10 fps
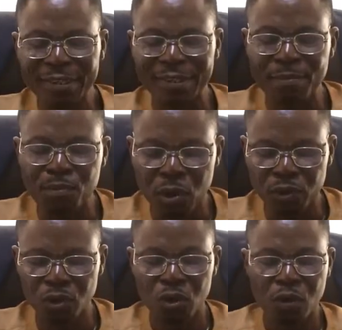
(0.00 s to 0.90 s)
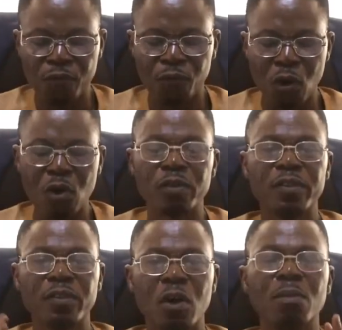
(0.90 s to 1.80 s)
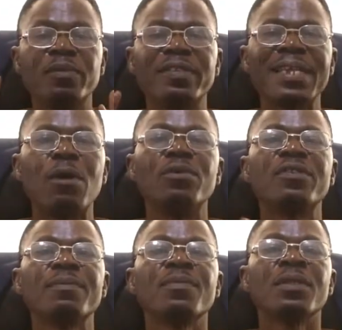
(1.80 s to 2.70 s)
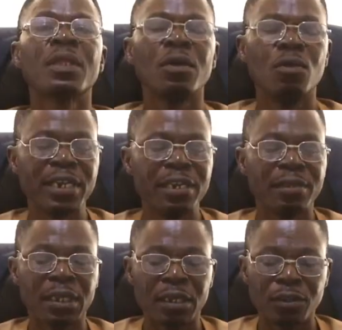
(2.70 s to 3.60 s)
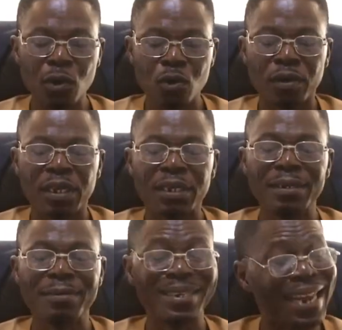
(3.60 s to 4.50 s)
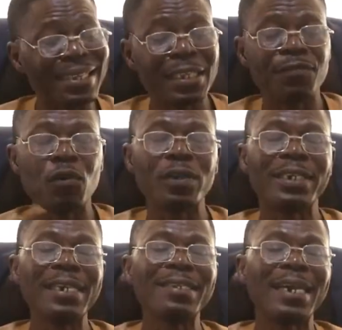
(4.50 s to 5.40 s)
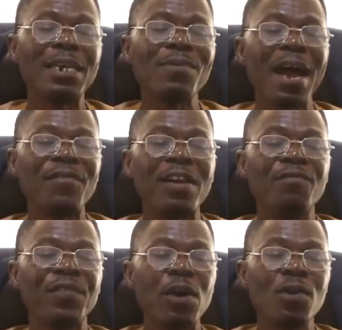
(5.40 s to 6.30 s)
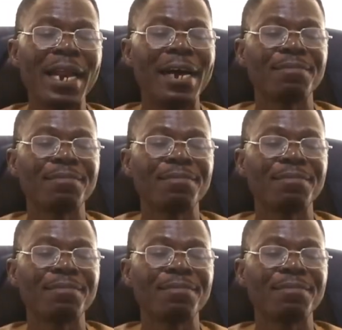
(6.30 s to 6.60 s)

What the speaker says: symbols for some sounds. Okay, so that is for dental. Then we have alveolar.